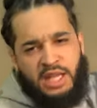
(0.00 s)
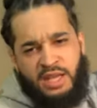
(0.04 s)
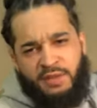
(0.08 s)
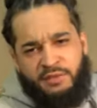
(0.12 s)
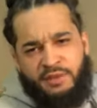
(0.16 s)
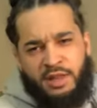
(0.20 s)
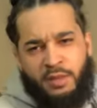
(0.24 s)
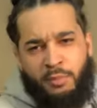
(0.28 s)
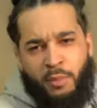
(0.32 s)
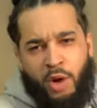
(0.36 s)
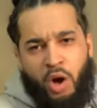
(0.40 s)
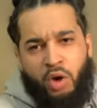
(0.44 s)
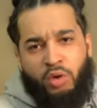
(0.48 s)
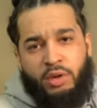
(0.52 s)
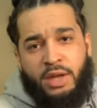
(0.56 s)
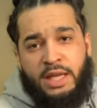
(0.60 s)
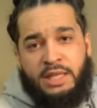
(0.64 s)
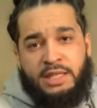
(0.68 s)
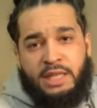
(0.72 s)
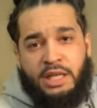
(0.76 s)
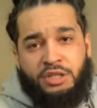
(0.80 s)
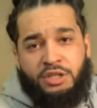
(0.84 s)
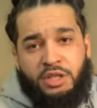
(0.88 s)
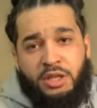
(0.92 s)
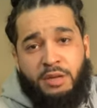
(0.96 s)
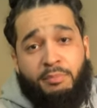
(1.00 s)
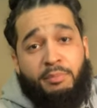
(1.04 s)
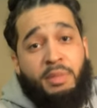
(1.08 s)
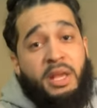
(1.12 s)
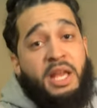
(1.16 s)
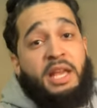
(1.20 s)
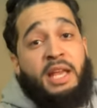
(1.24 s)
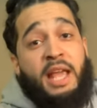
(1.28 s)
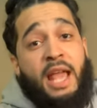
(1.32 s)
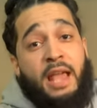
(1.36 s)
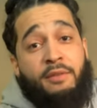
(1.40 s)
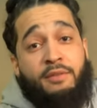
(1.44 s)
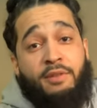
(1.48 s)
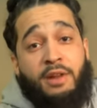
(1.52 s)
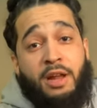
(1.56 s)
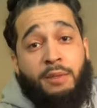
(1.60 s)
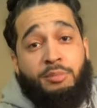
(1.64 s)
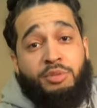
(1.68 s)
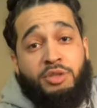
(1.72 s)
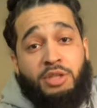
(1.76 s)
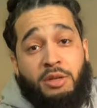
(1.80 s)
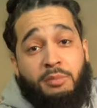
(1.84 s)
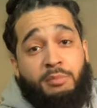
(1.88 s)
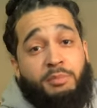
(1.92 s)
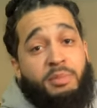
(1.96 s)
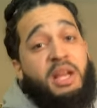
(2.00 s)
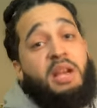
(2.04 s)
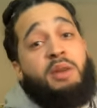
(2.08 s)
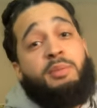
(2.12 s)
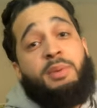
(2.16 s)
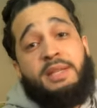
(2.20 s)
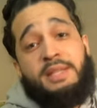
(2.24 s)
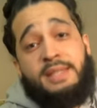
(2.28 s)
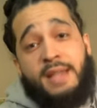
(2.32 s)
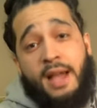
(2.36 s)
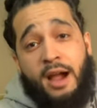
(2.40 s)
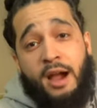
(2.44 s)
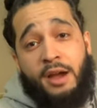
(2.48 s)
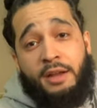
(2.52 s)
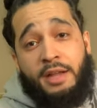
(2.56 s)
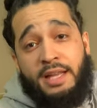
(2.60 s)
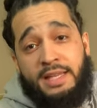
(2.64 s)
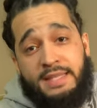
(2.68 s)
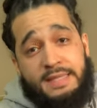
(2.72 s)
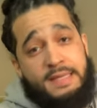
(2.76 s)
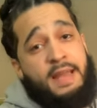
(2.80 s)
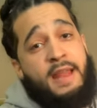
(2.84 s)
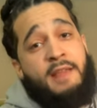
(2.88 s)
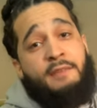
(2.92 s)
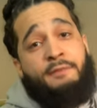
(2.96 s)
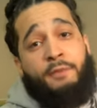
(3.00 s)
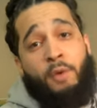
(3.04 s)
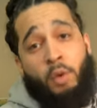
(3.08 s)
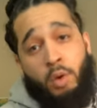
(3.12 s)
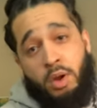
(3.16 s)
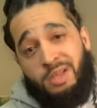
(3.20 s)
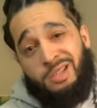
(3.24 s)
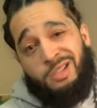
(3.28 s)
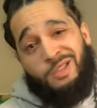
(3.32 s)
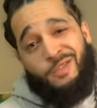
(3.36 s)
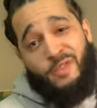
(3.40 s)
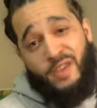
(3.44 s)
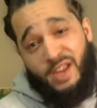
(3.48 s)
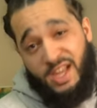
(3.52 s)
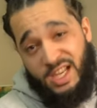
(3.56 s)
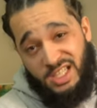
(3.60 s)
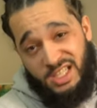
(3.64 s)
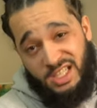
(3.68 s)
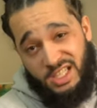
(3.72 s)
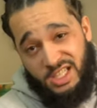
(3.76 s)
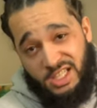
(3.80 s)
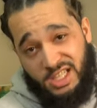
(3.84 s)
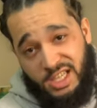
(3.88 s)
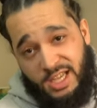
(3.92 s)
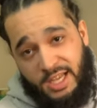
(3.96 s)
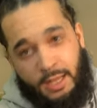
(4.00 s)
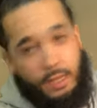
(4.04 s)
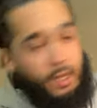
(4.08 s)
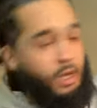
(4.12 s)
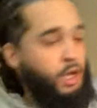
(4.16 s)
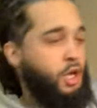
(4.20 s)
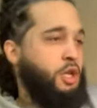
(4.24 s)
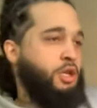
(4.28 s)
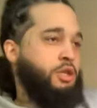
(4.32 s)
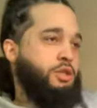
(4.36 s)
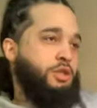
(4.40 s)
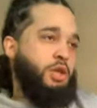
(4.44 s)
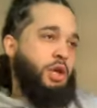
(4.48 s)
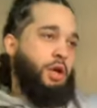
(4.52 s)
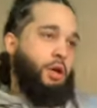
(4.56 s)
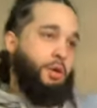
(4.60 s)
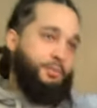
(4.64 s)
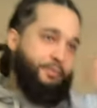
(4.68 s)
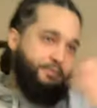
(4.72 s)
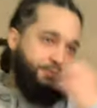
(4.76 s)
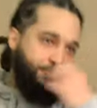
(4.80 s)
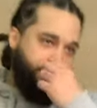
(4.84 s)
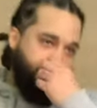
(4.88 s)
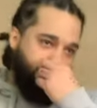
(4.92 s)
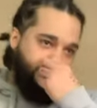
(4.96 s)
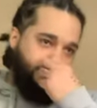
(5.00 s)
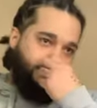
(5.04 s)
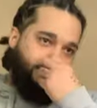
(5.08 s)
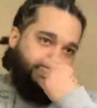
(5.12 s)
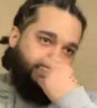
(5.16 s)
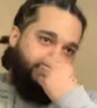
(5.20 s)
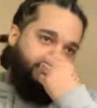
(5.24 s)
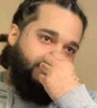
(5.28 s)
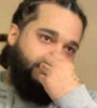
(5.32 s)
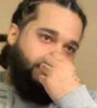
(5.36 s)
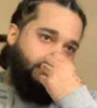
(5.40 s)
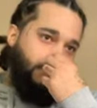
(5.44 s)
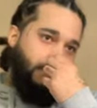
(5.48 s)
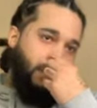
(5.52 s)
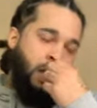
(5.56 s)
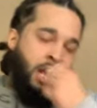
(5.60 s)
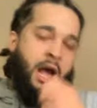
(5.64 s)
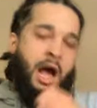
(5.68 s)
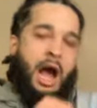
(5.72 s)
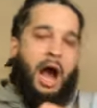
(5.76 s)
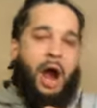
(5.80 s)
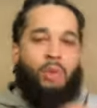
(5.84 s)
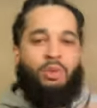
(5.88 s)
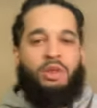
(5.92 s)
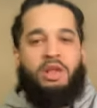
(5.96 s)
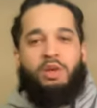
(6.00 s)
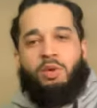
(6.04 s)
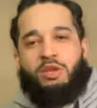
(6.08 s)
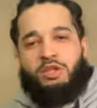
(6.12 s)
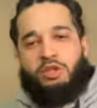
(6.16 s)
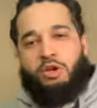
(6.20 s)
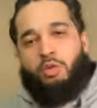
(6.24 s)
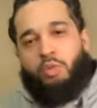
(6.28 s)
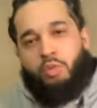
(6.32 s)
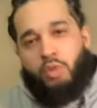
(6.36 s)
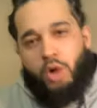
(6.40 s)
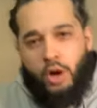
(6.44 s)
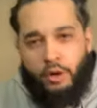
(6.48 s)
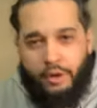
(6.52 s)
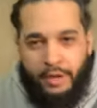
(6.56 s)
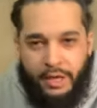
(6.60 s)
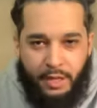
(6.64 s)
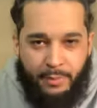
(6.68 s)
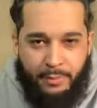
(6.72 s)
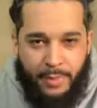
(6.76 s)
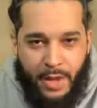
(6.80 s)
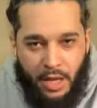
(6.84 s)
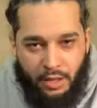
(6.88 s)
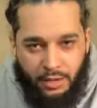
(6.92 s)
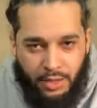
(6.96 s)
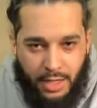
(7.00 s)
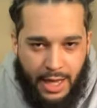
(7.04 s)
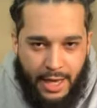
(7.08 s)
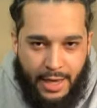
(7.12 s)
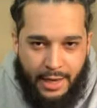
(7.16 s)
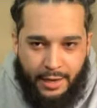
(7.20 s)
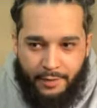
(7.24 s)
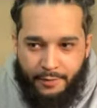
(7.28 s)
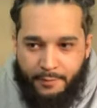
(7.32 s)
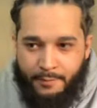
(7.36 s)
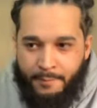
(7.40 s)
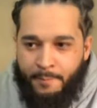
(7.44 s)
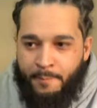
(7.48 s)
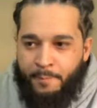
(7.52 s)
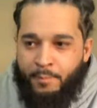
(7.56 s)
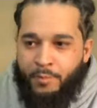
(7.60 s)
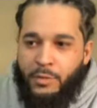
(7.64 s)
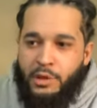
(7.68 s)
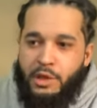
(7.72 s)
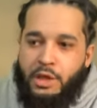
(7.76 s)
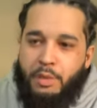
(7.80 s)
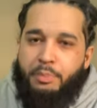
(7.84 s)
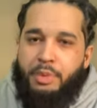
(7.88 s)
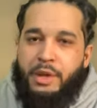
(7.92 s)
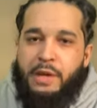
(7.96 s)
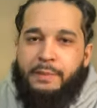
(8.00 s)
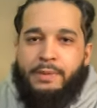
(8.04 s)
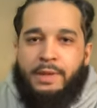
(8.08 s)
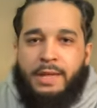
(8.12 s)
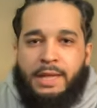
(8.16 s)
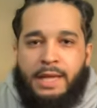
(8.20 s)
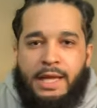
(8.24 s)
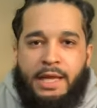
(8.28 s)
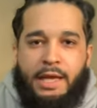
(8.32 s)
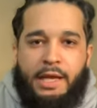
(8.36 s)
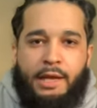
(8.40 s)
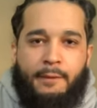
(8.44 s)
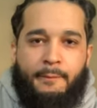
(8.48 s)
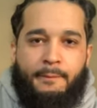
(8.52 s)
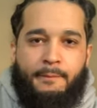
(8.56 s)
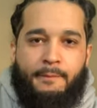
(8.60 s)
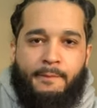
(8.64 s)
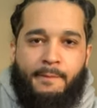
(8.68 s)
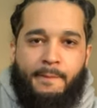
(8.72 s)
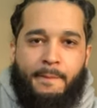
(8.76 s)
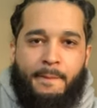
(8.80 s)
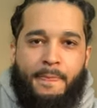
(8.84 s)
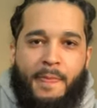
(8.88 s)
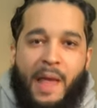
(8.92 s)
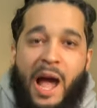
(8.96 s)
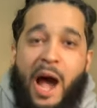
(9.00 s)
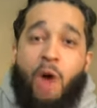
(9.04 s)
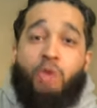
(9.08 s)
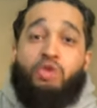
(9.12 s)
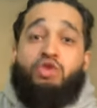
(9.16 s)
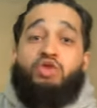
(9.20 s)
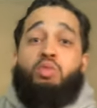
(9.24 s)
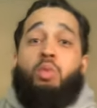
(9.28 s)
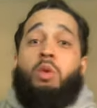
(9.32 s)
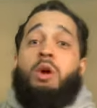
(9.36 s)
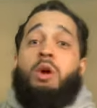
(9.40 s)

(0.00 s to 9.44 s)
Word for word: even them old niggas I should have been gave it up, should have been retired. Niggas in their 40s and 50s and shit. So I really wasn't worried about, like, the people in it. I was just